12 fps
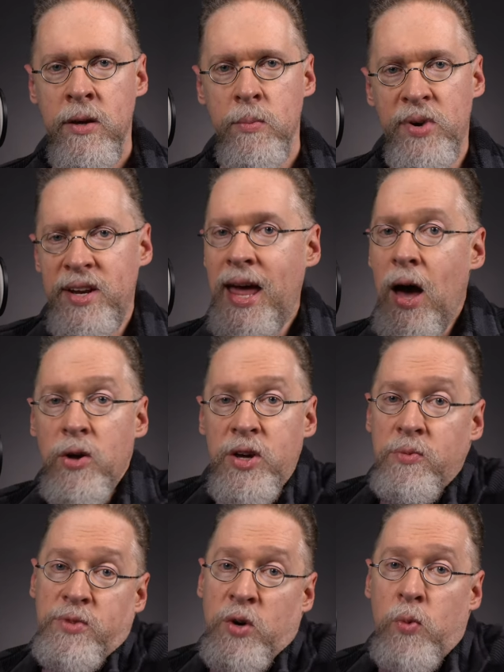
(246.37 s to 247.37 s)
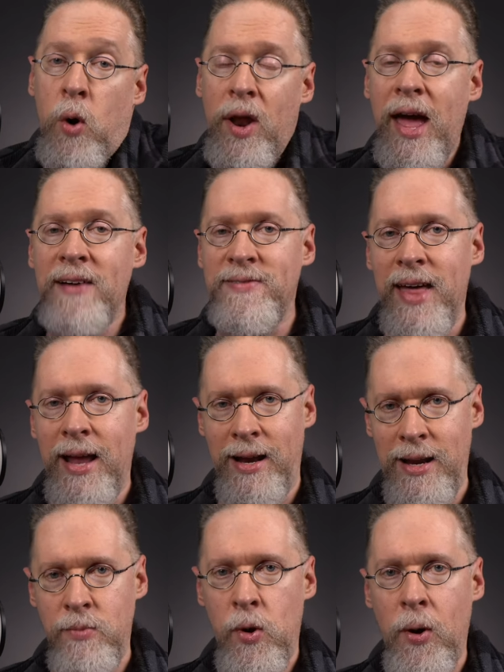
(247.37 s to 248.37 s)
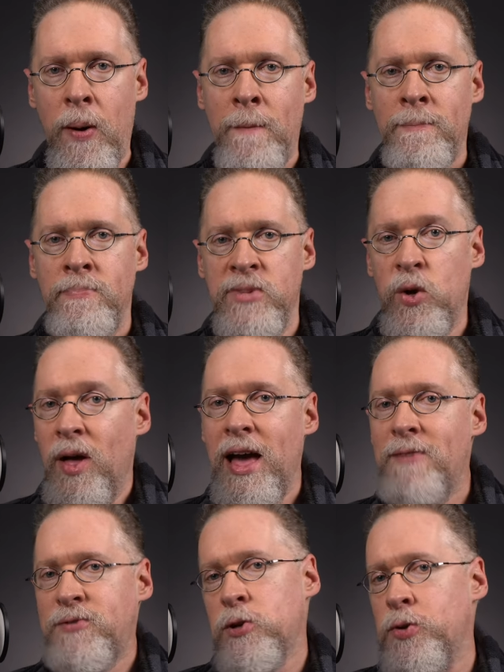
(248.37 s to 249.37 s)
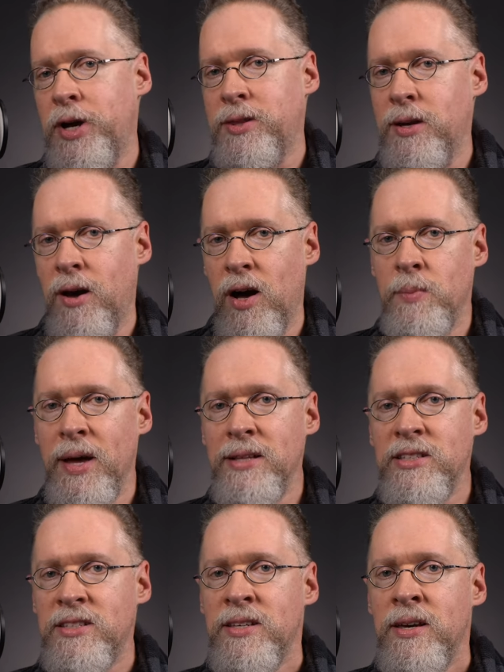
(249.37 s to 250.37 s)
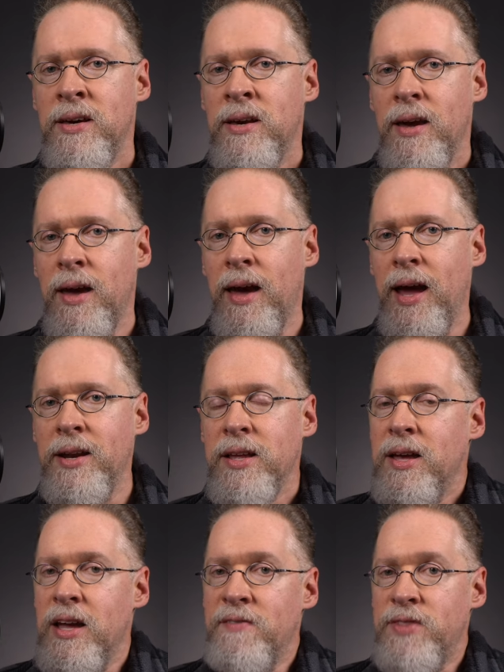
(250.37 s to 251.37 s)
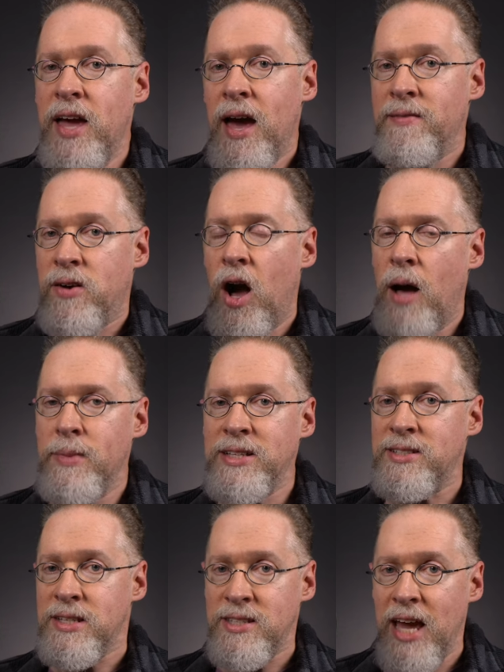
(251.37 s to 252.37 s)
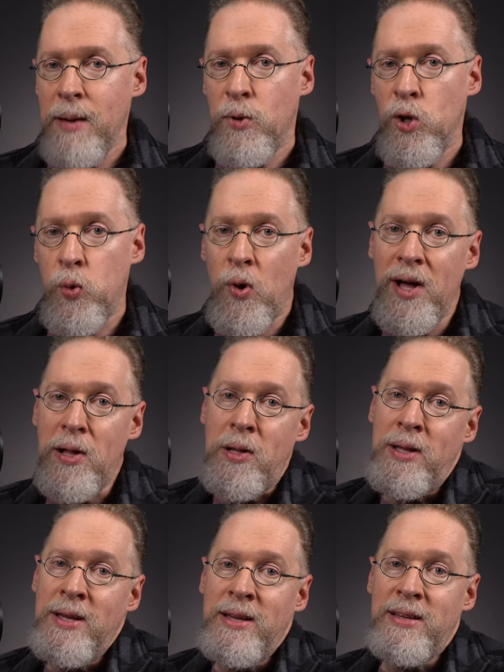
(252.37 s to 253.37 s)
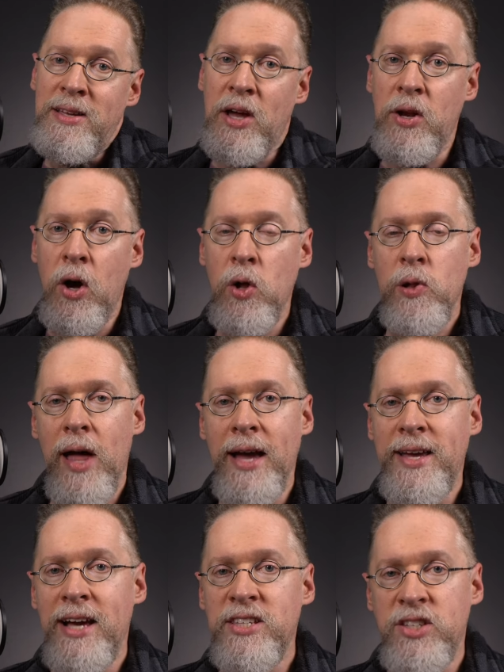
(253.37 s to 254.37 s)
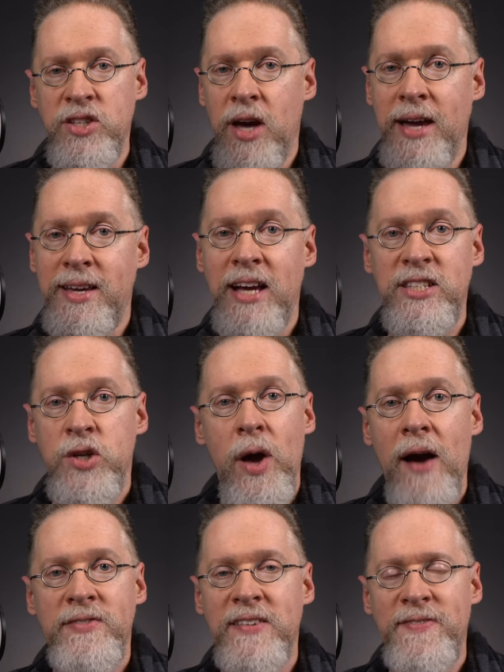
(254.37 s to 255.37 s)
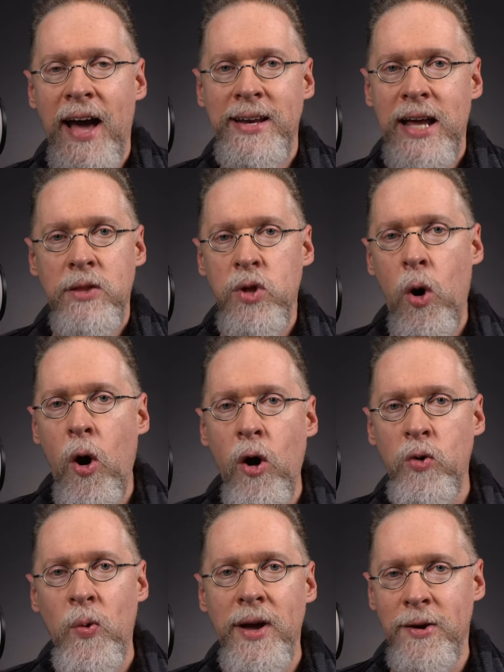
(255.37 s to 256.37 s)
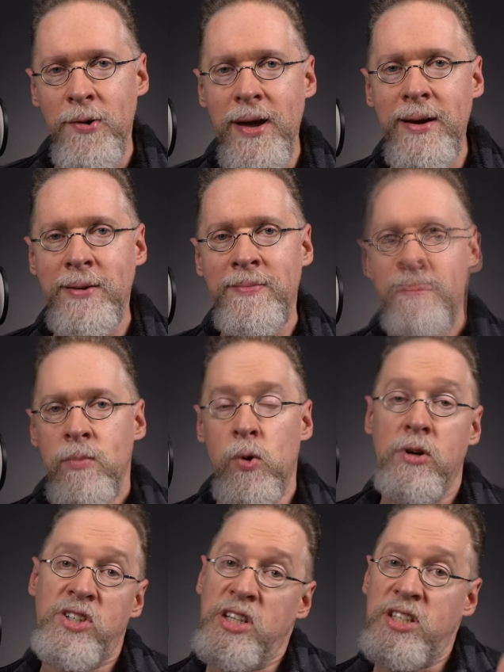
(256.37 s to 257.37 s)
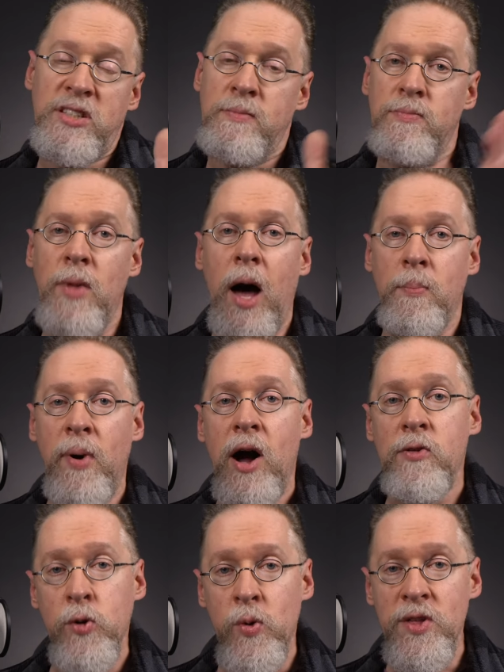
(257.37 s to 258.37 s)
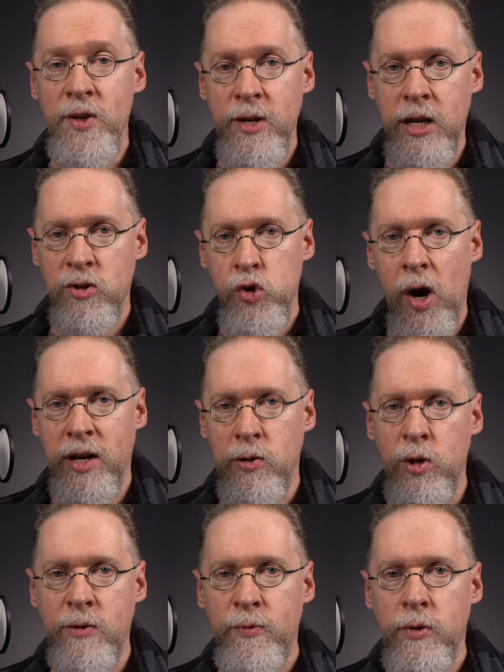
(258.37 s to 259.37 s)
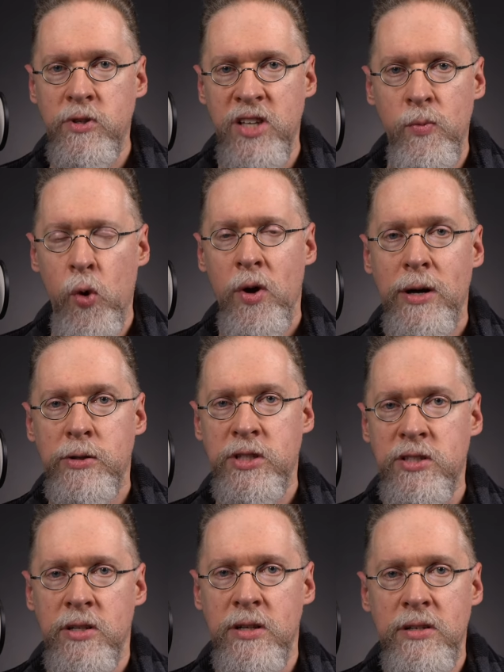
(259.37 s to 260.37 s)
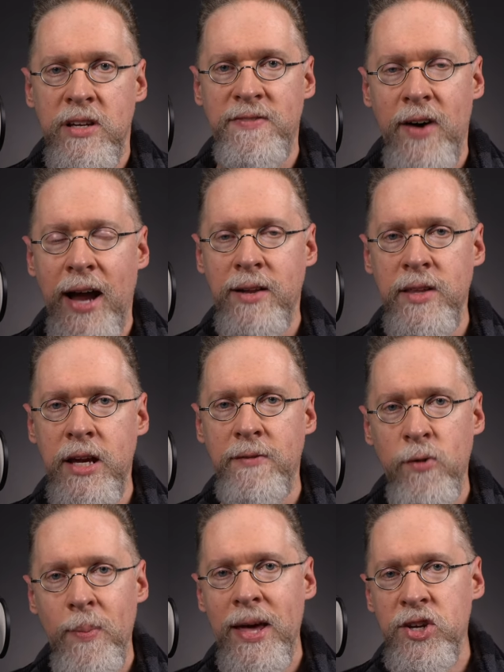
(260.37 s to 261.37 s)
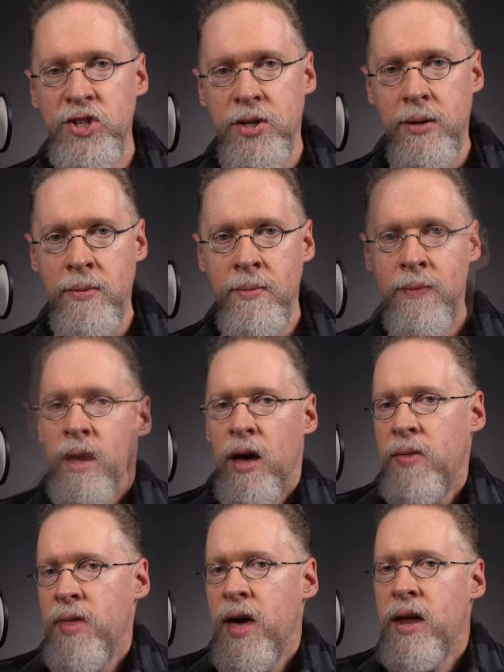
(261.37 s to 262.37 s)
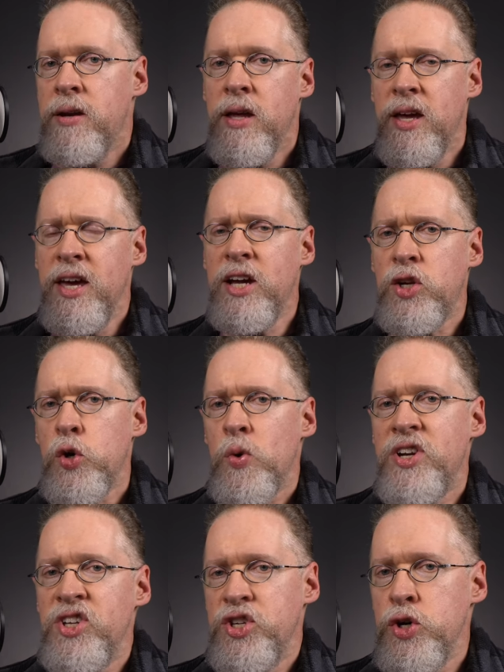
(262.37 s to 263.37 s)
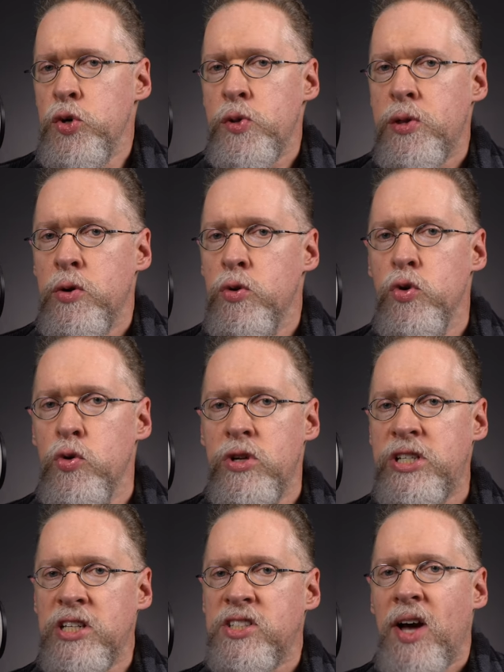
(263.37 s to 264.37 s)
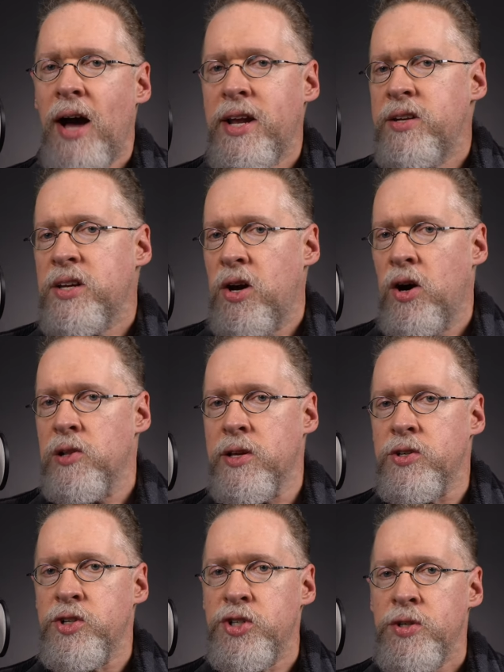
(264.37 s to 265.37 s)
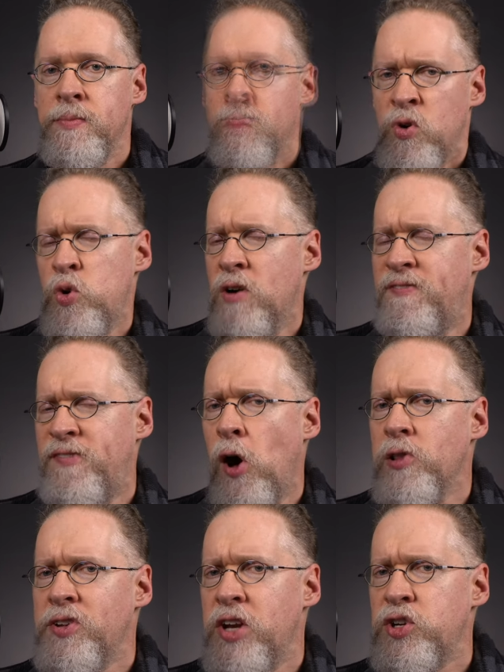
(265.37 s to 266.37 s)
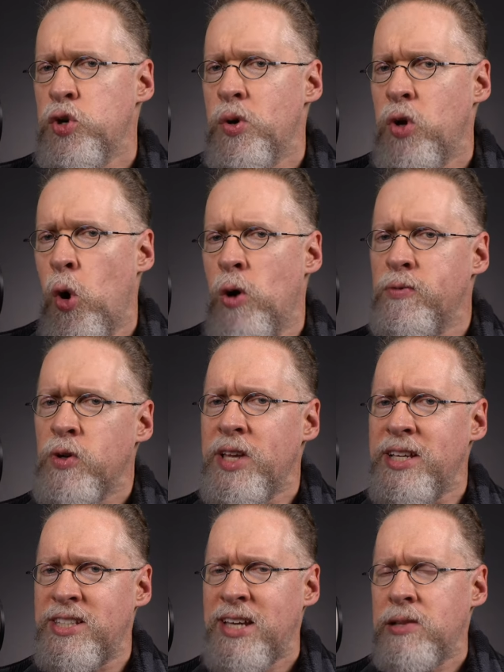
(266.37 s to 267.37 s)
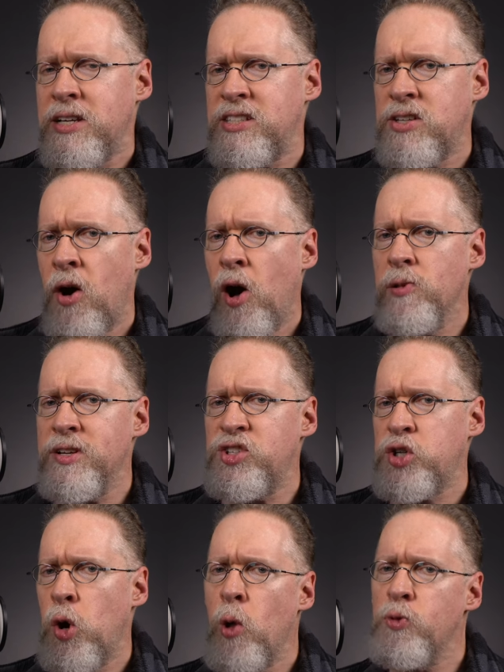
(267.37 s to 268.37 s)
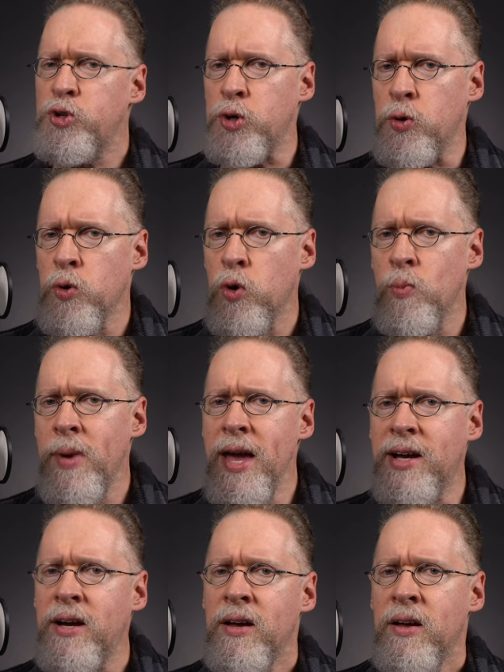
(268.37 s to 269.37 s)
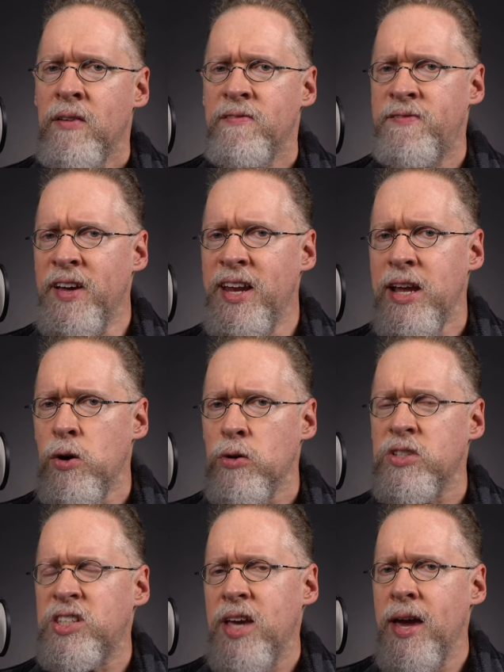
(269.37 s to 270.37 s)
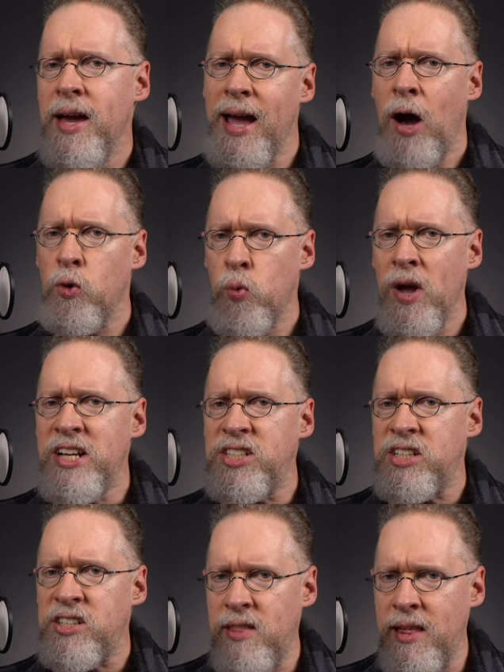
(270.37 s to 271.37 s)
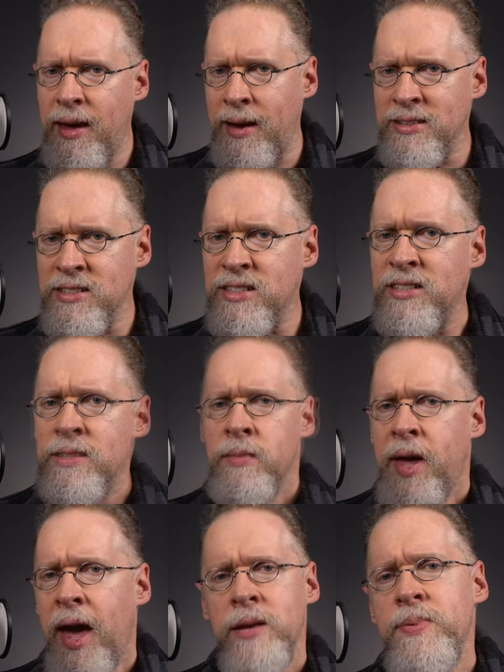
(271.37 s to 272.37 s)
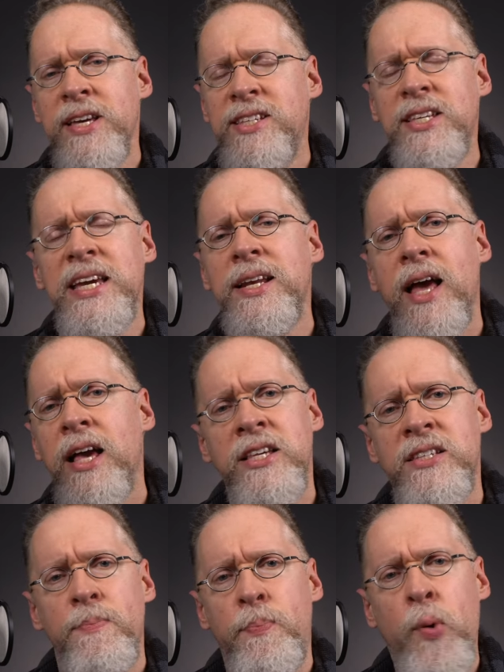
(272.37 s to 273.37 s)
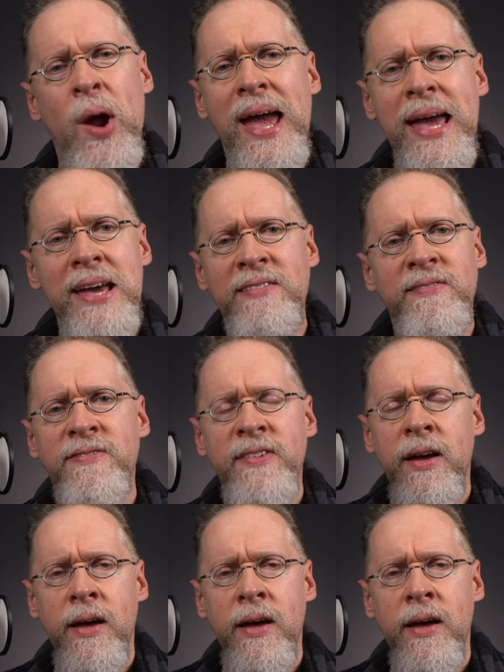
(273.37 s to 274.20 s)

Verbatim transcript: But now you, you won't have that anymore. You'll have to look at the comments. And if they have comments disabled, well, you know, I guess I guess you have to find out the hard way, right? or just not bother with it and try to look for somewhere else to, to find the information. And then ignorant youth who just got into college, who have fallen into an overly zealous college culture, who make videos saying outrageous things, can be seen as brave